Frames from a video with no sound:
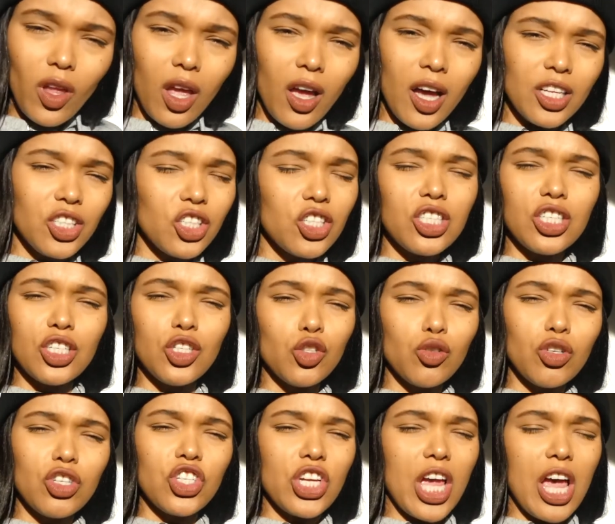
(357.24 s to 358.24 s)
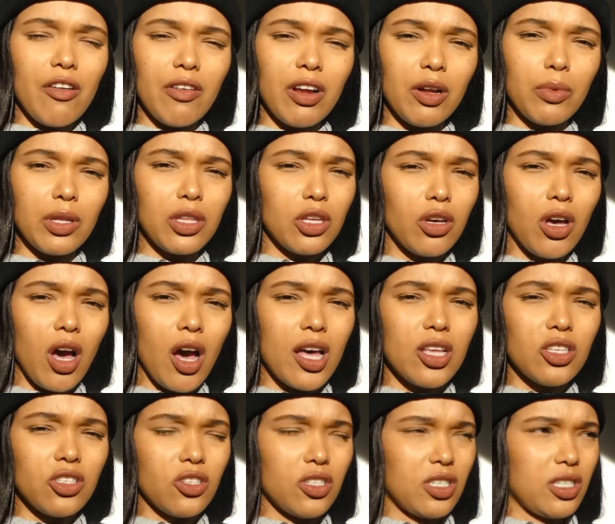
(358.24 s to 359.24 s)
I just enjoy sharing with you
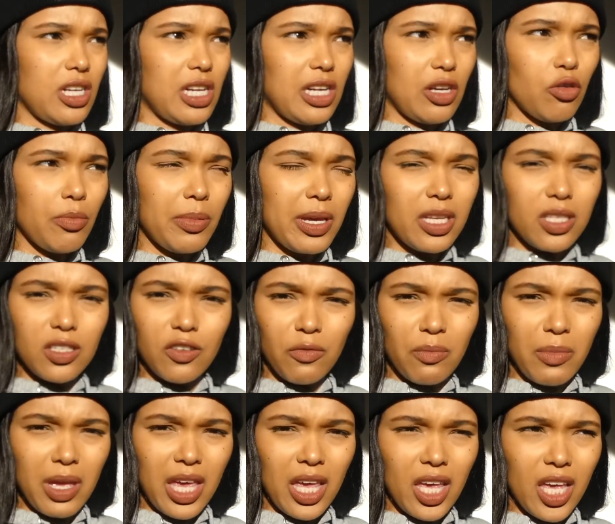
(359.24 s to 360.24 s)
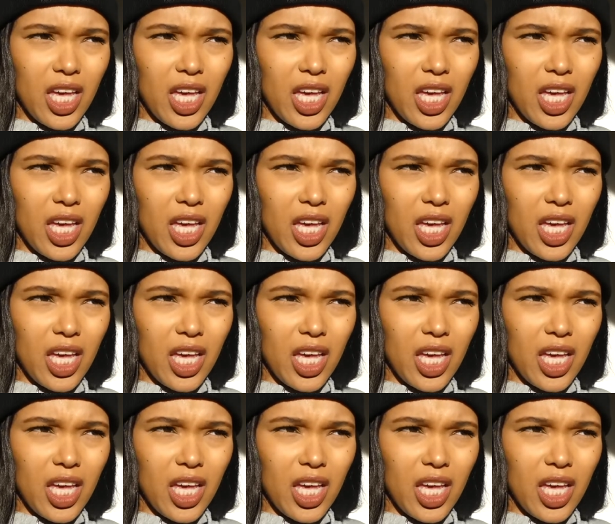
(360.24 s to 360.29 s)
guys just a little piece of me,